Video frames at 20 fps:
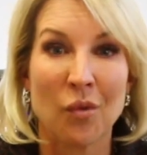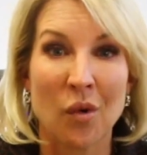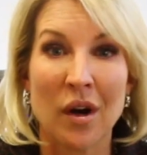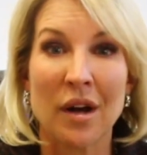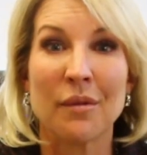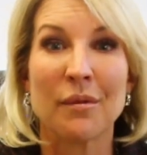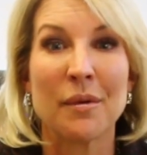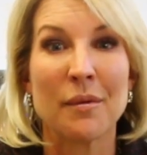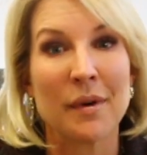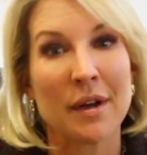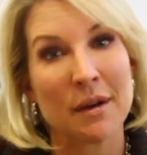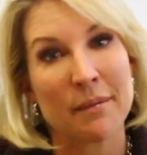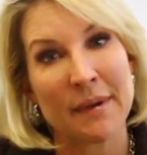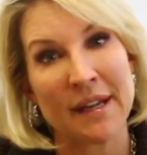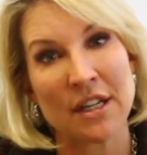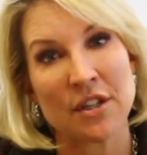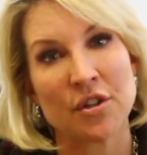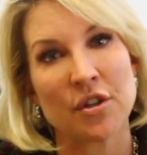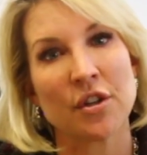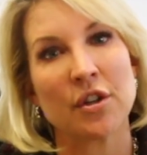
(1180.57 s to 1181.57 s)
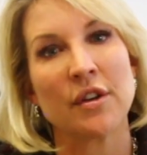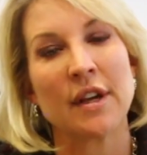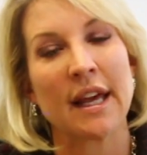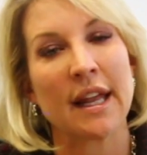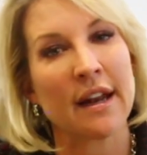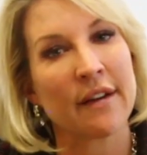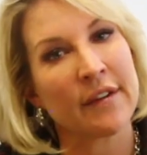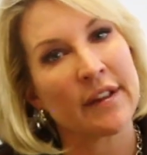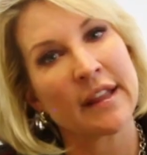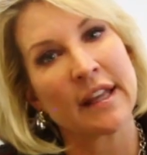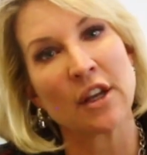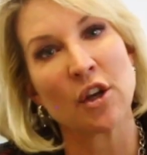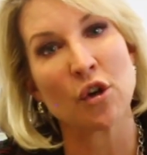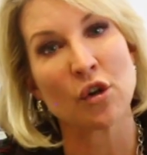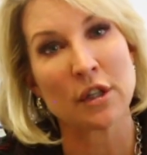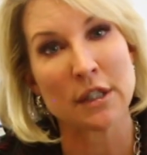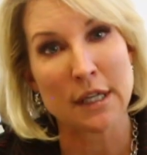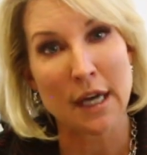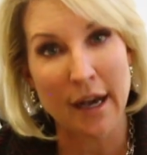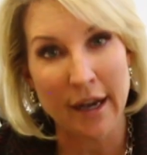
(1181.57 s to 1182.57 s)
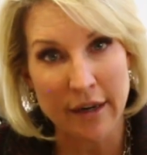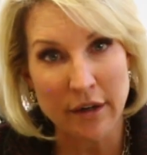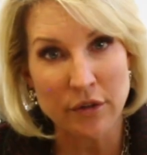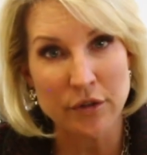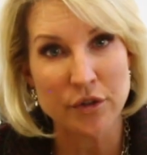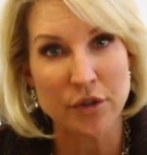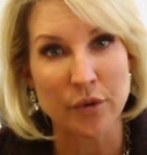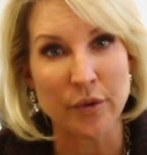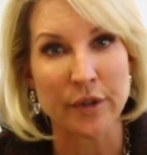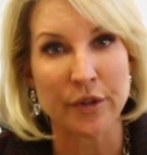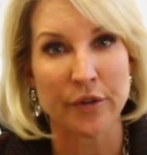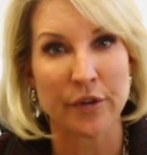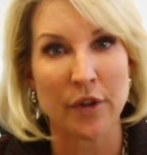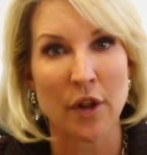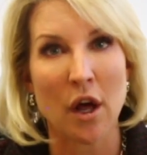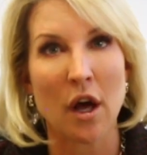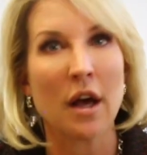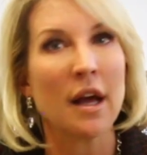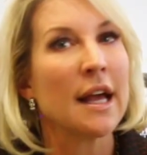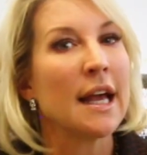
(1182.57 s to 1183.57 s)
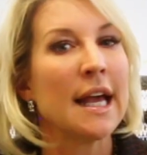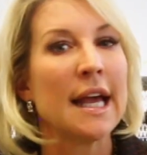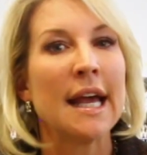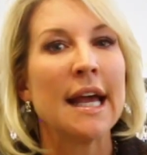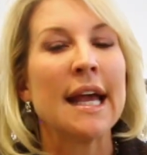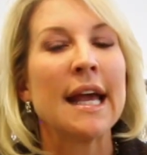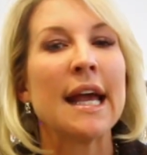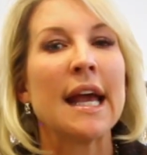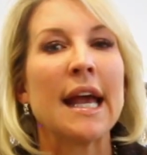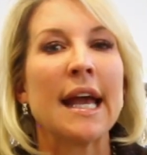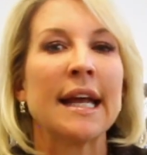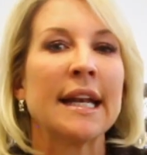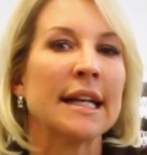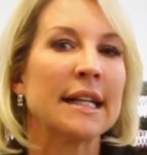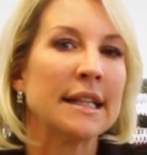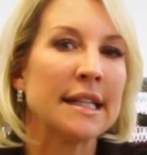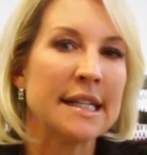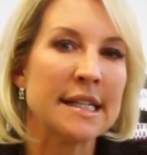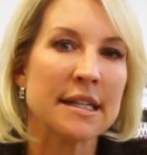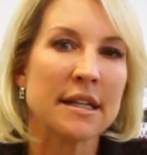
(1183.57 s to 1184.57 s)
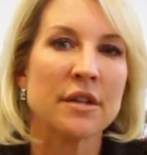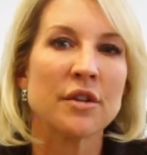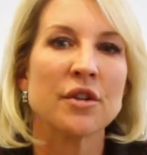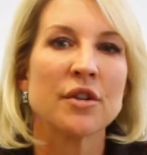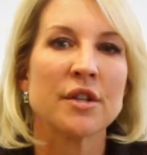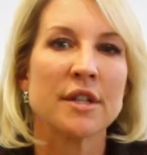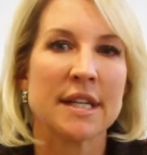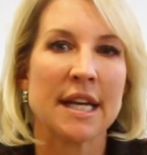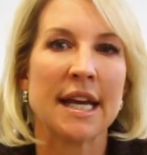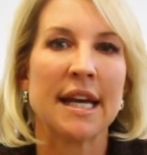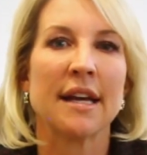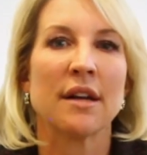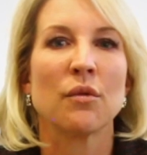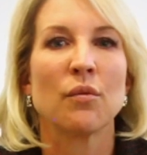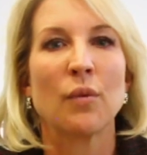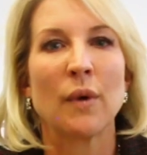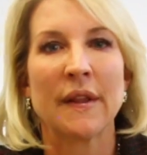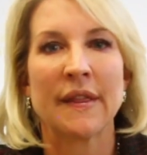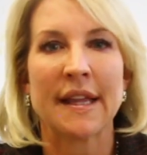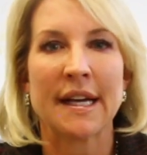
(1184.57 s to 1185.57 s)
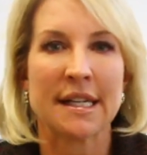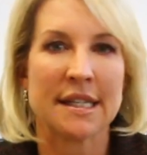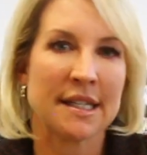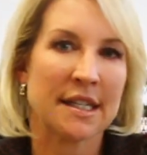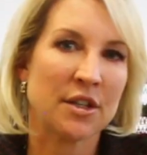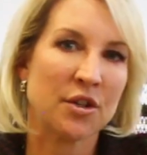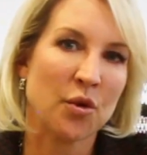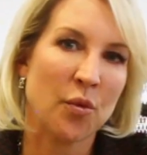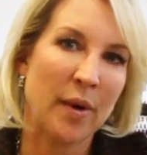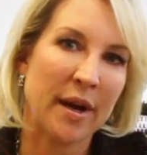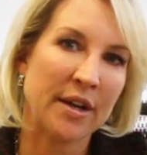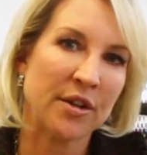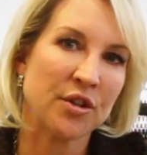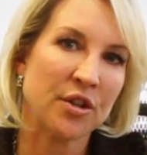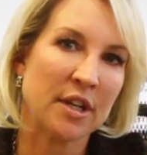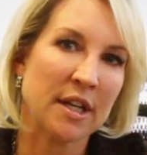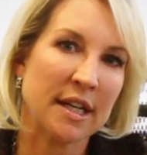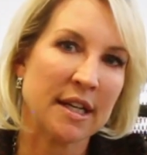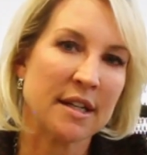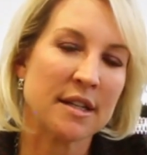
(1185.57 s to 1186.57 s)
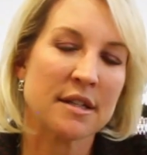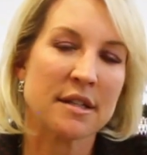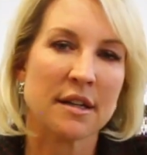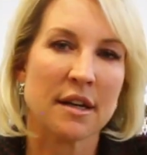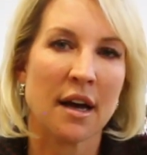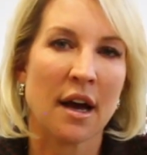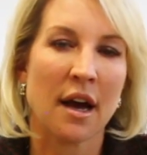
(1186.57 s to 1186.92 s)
One, we want to make sure you get everything you're entitled to under the law, and at least understand what that situation is.